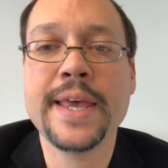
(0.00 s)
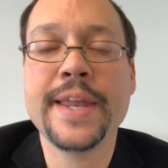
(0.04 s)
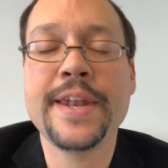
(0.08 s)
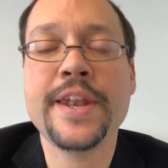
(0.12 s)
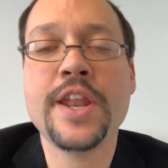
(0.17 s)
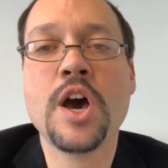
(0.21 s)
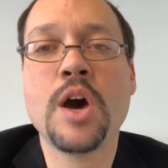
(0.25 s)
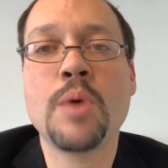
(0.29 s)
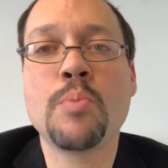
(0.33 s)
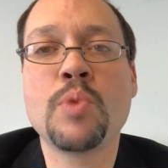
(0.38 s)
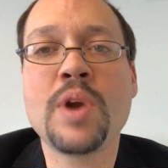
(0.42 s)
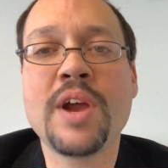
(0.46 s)

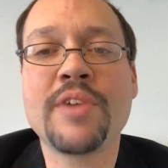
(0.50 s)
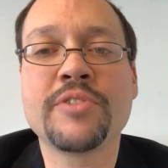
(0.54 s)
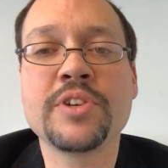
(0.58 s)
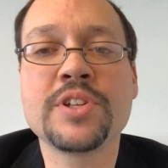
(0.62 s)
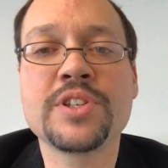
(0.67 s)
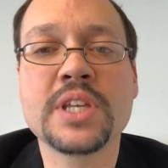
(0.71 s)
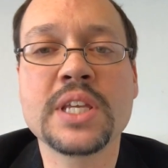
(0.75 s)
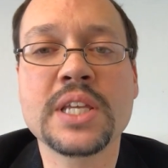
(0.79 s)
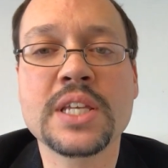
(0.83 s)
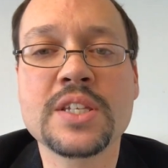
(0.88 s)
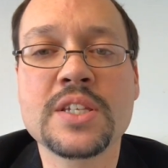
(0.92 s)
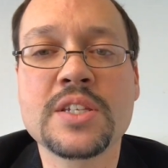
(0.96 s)
Now I'm
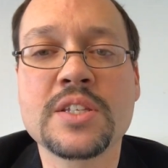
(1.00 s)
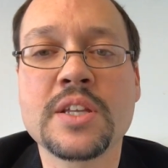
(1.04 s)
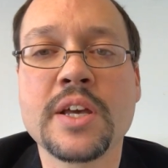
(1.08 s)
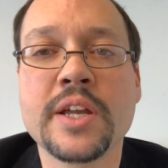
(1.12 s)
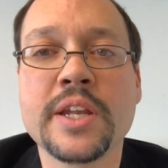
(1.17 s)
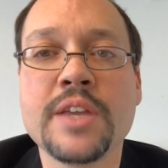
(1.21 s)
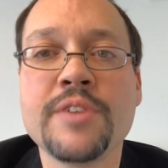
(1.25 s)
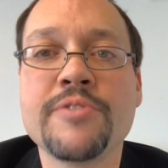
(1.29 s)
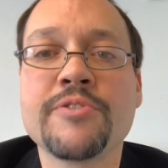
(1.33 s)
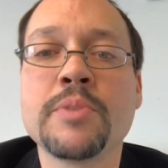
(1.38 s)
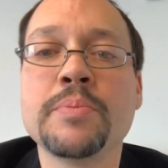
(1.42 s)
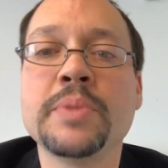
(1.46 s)
referencing a
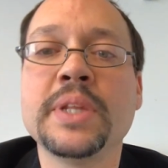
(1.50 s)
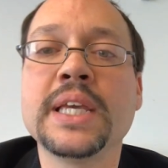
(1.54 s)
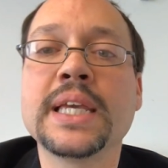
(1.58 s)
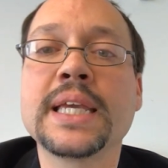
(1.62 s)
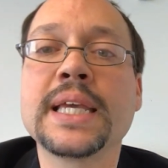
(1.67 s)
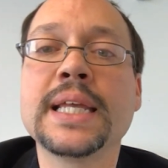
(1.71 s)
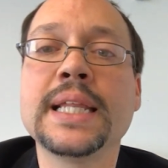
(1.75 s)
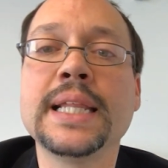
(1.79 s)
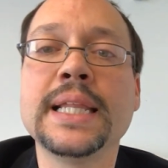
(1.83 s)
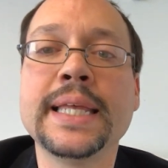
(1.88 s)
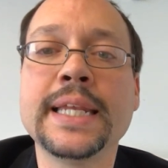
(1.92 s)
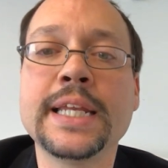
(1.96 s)
study from the
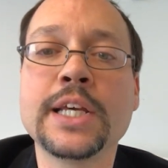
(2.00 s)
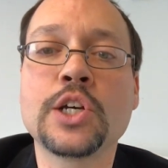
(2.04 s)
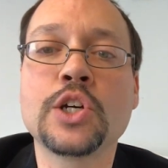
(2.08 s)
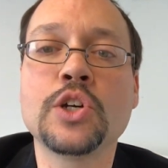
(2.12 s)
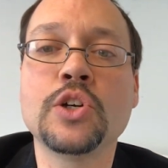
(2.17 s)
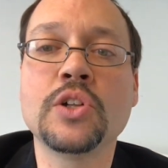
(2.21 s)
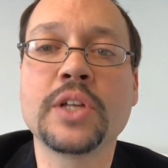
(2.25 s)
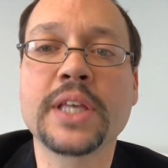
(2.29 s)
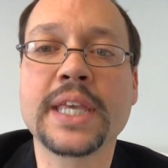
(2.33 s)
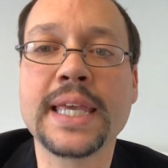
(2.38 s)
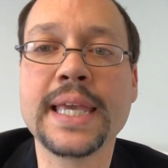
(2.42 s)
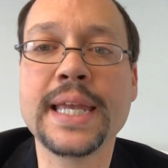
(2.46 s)

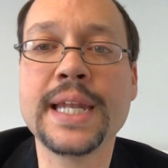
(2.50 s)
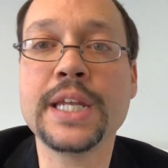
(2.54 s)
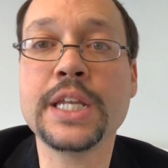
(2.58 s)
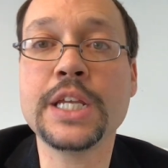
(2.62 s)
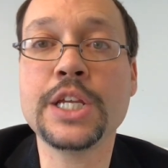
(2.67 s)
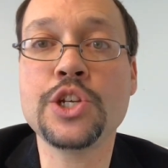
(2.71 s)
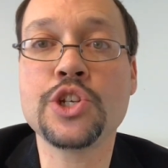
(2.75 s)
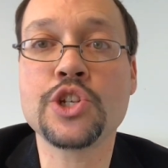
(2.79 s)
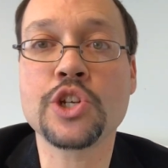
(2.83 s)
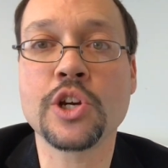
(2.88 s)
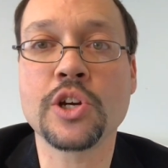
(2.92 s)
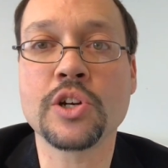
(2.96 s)
Clinical
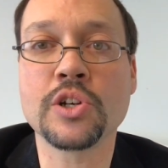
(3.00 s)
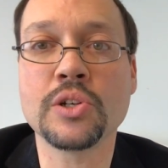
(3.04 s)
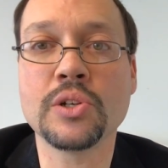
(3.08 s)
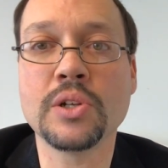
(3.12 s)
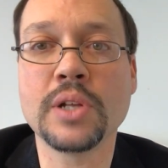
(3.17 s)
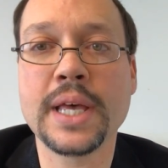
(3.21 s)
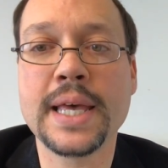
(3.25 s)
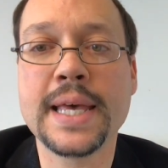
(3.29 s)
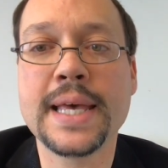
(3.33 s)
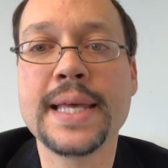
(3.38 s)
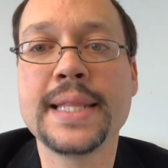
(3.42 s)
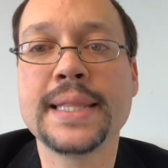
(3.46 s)
Kidney
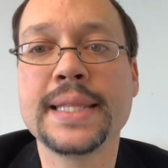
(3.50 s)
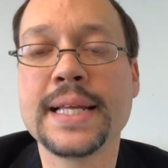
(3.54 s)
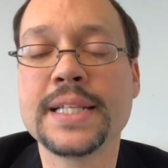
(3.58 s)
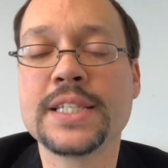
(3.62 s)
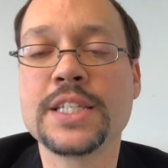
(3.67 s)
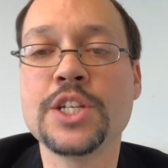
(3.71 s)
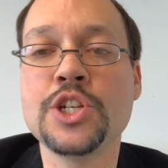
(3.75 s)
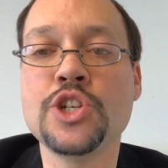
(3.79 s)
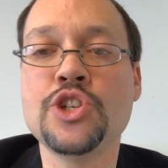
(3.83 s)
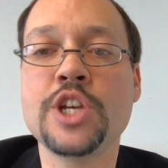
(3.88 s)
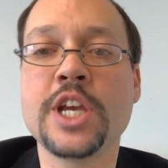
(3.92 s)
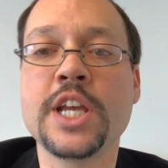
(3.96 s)
Journal
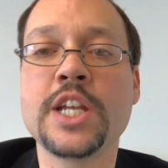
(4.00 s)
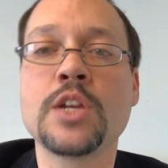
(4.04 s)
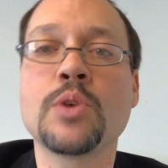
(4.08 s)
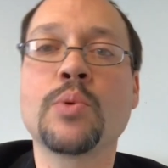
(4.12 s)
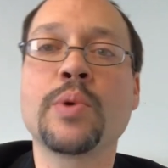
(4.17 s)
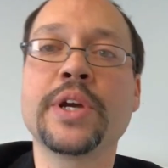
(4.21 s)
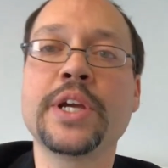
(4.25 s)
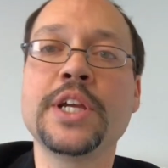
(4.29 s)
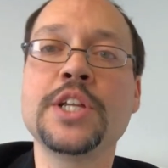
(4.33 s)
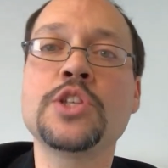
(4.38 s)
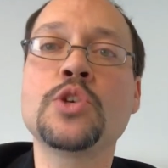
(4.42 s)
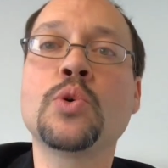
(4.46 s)
that's in
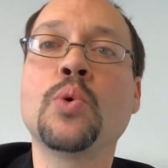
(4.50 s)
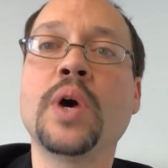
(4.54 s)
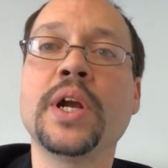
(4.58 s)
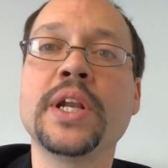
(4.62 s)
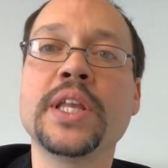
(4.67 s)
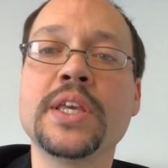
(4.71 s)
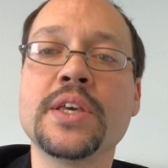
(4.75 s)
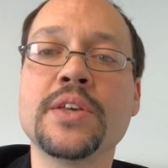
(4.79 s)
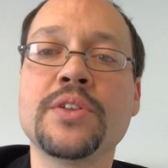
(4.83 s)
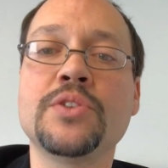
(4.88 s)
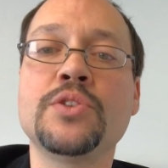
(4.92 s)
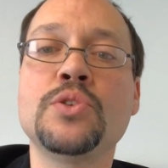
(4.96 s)
January
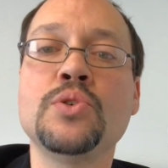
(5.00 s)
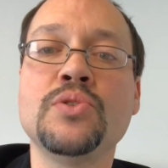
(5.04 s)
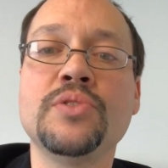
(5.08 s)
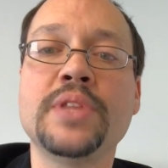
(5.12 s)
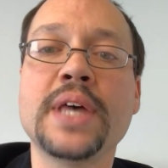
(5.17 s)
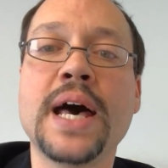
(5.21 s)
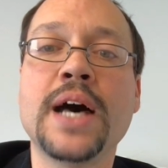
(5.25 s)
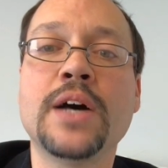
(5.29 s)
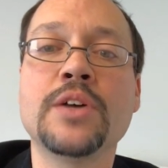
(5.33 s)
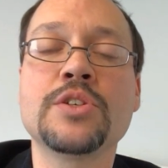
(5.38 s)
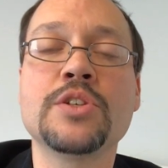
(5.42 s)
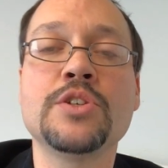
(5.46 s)
20th,
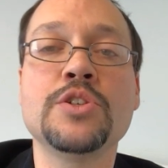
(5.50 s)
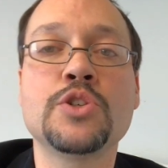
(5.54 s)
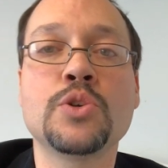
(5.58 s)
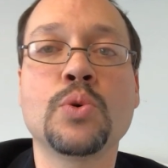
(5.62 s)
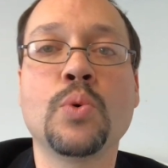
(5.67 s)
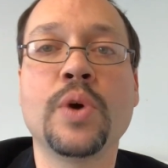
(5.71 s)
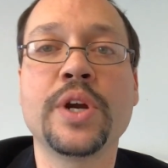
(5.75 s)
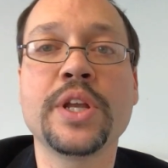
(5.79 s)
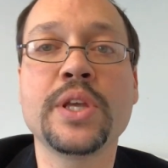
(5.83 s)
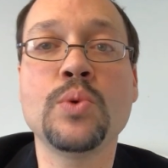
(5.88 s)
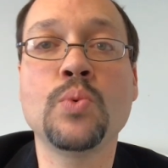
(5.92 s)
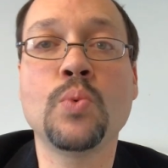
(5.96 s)

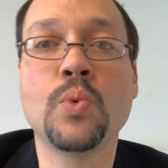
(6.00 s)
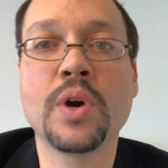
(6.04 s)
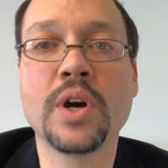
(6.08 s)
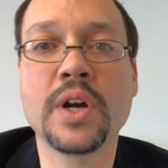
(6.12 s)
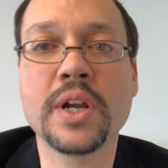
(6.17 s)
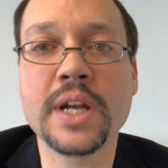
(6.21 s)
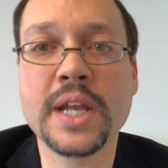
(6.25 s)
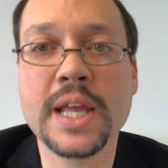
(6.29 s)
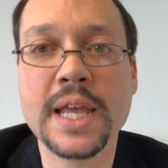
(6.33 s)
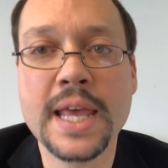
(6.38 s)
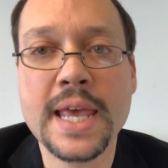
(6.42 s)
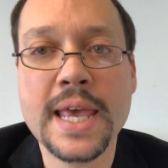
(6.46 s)

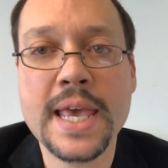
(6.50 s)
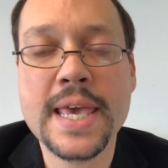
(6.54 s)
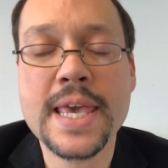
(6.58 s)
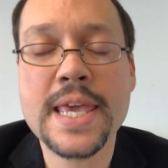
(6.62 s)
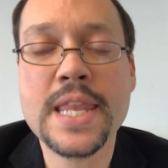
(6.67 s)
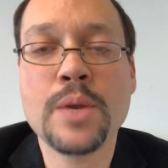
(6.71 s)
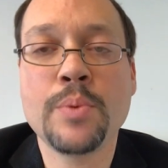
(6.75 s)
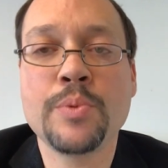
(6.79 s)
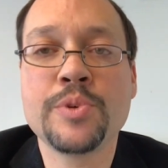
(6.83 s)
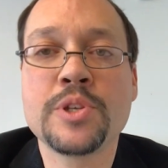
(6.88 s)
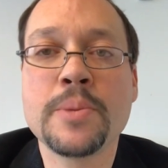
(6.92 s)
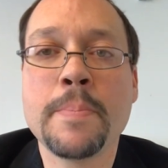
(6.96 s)
2021,
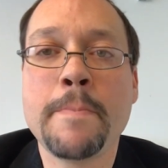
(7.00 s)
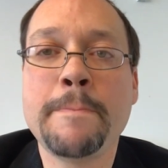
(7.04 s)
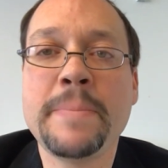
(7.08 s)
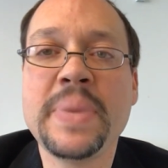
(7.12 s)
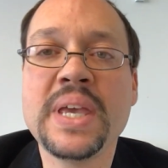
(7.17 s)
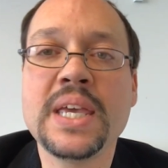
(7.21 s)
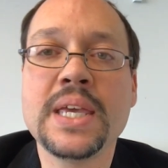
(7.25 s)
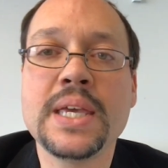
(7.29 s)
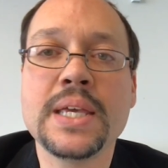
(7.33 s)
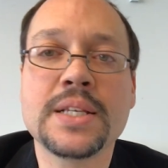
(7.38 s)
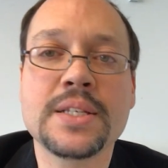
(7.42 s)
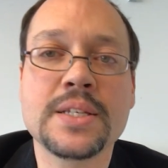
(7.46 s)
and it was a
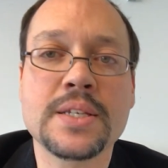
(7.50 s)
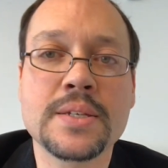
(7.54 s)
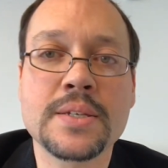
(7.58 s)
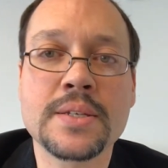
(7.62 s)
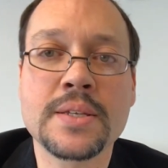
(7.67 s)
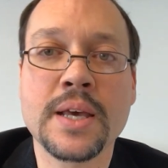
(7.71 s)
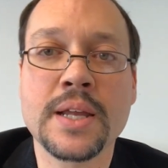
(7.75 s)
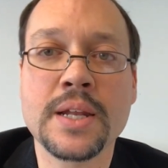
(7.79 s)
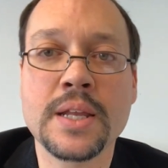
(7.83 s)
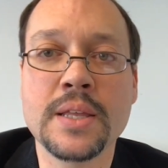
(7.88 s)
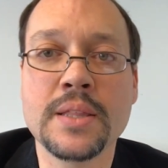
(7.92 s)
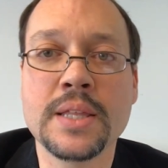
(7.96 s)
big
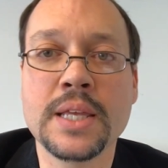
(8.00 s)
study.